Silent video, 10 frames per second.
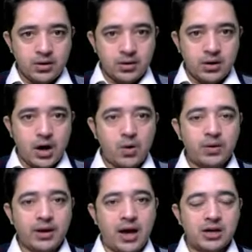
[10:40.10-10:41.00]
Now,
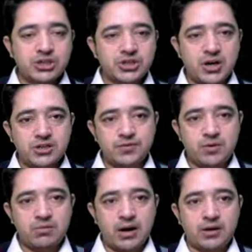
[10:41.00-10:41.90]
cash
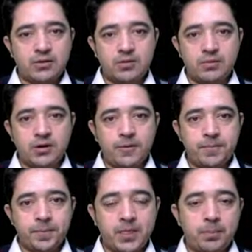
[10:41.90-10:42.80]
transfer might not be the
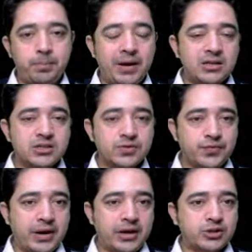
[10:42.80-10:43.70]
best
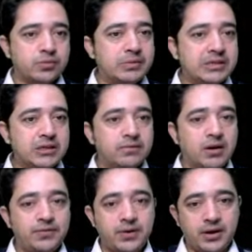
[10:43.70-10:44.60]
way to meeting
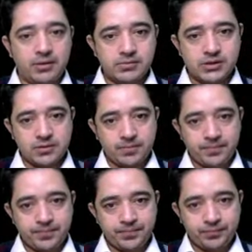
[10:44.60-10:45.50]
welfare aims.
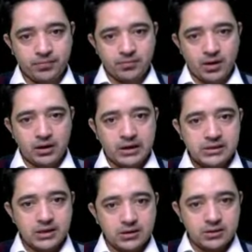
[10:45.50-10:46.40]

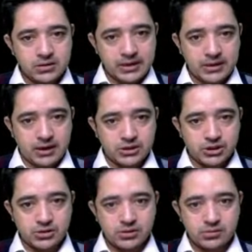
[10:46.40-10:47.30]
Recent state
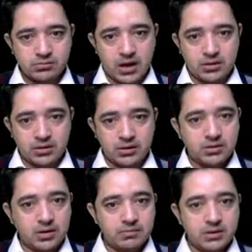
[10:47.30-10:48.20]
elections that
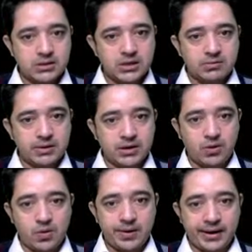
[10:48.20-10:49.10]
incumbent government in
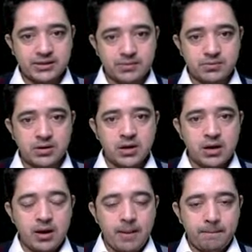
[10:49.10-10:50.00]
all except
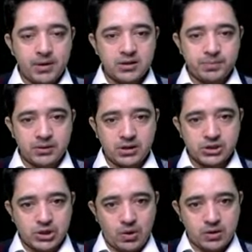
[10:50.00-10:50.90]
Madhya
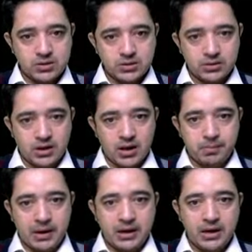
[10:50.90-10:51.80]
Pradesh lost, there are
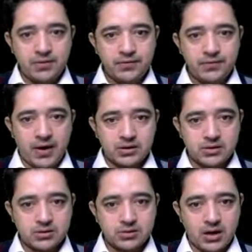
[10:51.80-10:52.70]
many
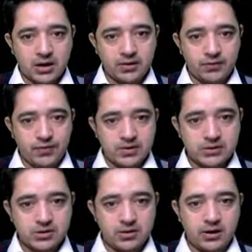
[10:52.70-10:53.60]
factors that influence
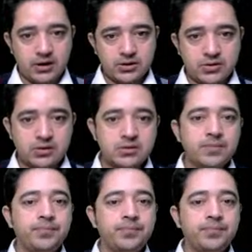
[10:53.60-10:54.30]
the electorate